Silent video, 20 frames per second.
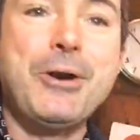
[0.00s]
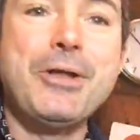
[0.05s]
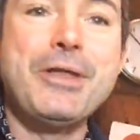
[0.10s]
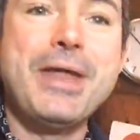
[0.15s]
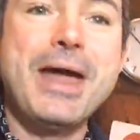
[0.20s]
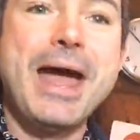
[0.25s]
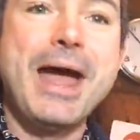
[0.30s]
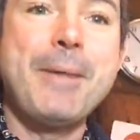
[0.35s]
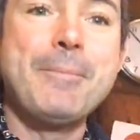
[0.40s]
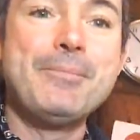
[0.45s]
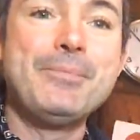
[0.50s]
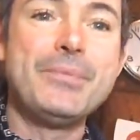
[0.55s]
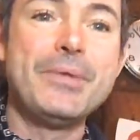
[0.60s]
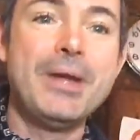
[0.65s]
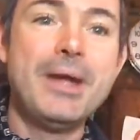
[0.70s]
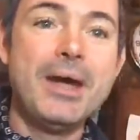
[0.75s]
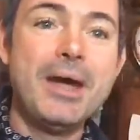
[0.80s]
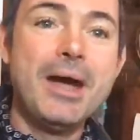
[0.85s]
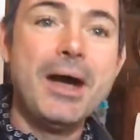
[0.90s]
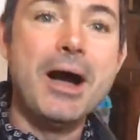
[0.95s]
on that.
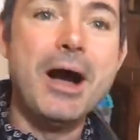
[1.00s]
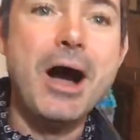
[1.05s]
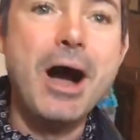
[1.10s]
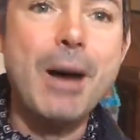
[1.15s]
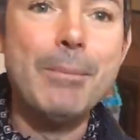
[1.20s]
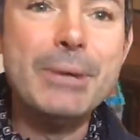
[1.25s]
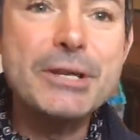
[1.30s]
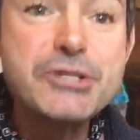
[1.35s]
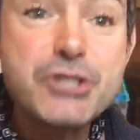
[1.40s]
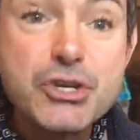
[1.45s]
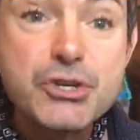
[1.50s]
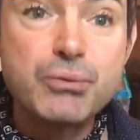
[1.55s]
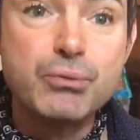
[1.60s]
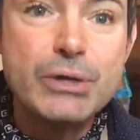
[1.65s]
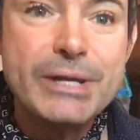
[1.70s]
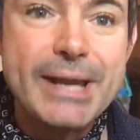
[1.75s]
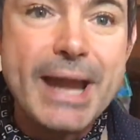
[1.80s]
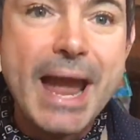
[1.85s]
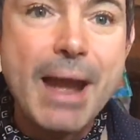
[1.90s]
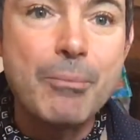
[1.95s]
Let's just
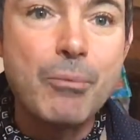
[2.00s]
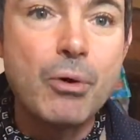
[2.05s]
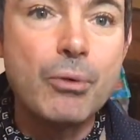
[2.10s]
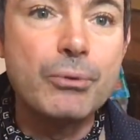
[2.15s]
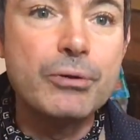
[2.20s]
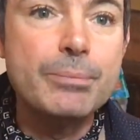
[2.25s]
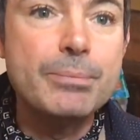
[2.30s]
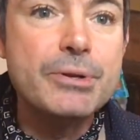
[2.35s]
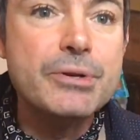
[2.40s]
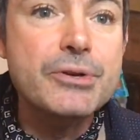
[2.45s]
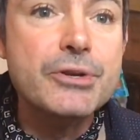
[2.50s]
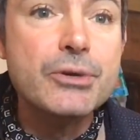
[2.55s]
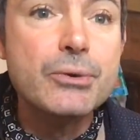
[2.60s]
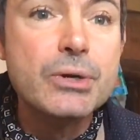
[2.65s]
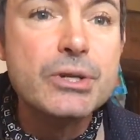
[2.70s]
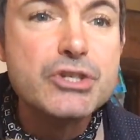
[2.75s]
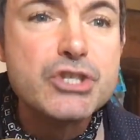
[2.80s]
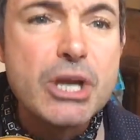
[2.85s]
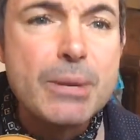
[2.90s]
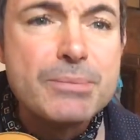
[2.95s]
recap what we've been
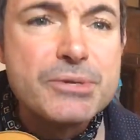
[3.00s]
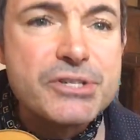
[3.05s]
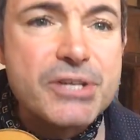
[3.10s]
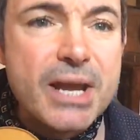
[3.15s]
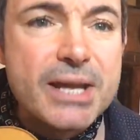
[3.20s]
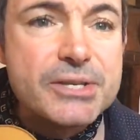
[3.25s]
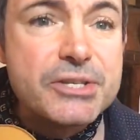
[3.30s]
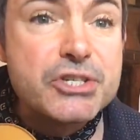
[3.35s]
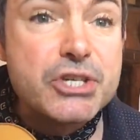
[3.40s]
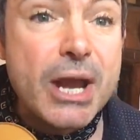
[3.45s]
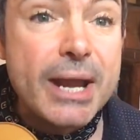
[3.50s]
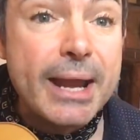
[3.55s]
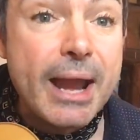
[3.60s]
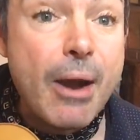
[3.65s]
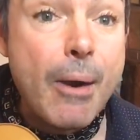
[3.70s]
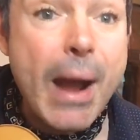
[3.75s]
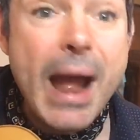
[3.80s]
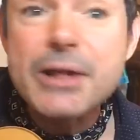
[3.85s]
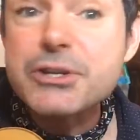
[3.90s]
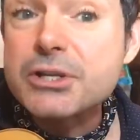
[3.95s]
doing. Jim says, check
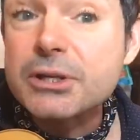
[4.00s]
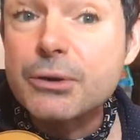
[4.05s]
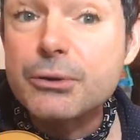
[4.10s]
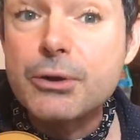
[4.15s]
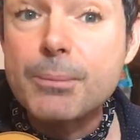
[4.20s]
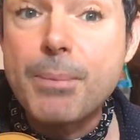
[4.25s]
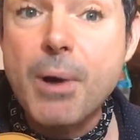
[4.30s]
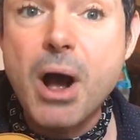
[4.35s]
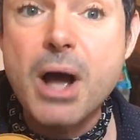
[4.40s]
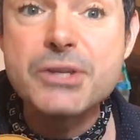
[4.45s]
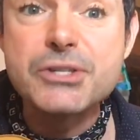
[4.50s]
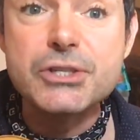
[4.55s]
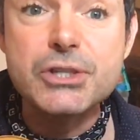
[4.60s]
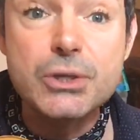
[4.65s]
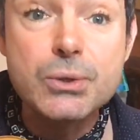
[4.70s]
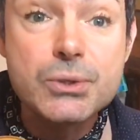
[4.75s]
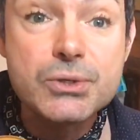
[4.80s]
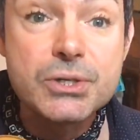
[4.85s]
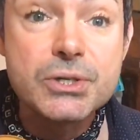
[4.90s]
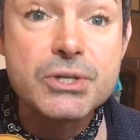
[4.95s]
out Angelo DeBar's
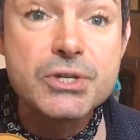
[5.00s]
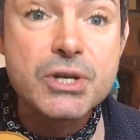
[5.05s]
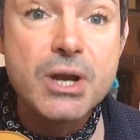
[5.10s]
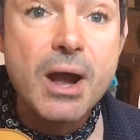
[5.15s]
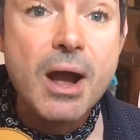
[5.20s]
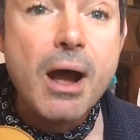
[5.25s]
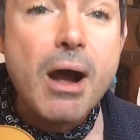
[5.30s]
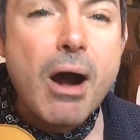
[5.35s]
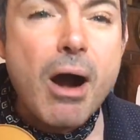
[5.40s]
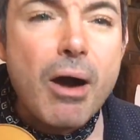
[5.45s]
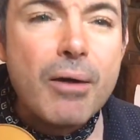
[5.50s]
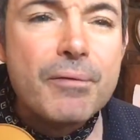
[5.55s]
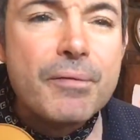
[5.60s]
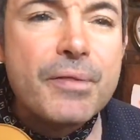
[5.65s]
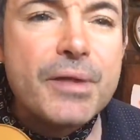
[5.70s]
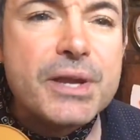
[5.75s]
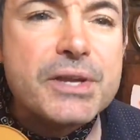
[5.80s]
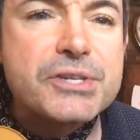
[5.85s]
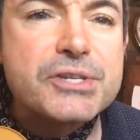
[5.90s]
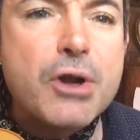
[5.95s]
usage
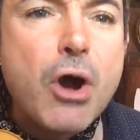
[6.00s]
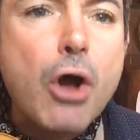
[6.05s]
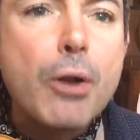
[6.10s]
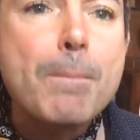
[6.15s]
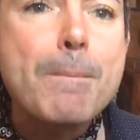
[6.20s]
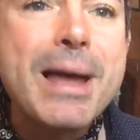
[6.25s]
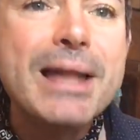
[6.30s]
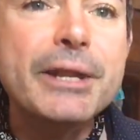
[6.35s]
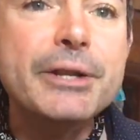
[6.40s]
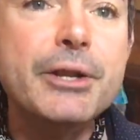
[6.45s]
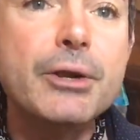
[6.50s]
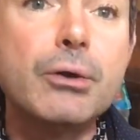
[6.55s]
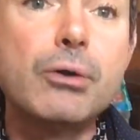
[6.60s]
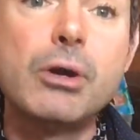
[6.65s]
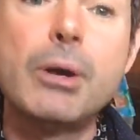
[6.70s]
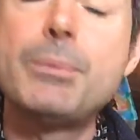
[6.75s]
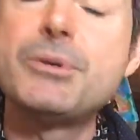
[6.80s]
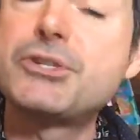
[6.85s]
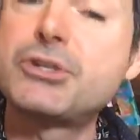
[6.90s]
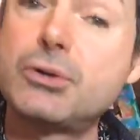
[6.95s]
of this on Melody au
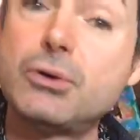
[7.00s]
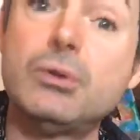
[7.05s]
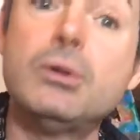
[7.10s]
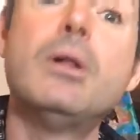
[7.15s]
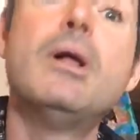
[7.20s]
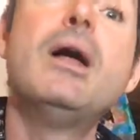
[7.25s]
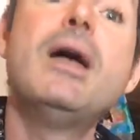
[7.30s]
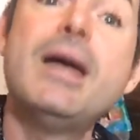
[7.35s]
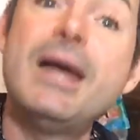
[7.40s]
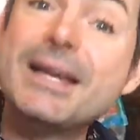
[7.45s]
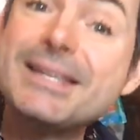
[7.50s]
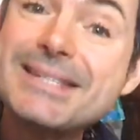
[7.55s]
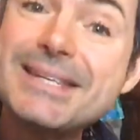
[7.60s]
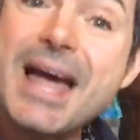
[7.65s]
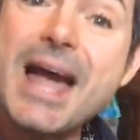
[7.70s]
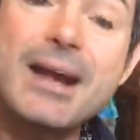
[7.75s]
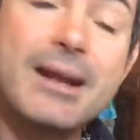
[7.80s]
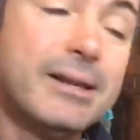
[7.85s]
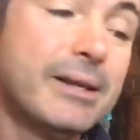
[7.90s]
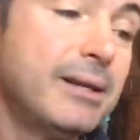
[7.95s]
Crepuscule.
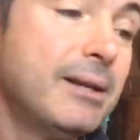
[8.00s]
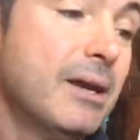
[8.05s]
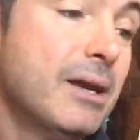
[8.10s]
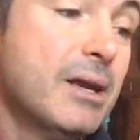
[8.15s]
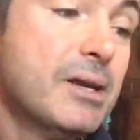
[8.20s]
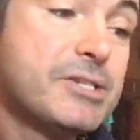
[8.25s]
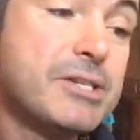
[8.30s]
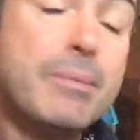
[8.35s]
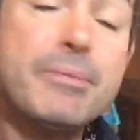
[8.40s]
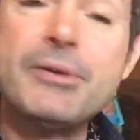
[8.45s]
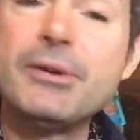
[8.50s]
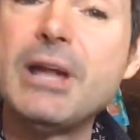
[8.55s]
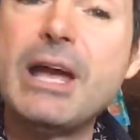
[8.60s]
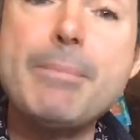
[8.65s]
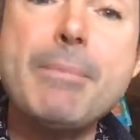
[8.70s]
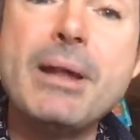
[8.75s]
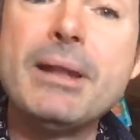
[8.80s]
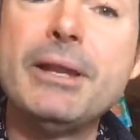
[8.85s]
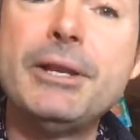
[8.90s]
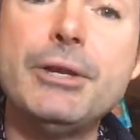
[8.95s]
Exactly, something
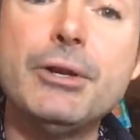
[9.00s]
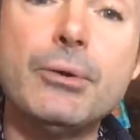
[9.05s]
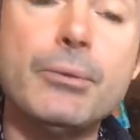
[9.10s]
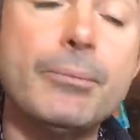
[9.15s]
like Melody au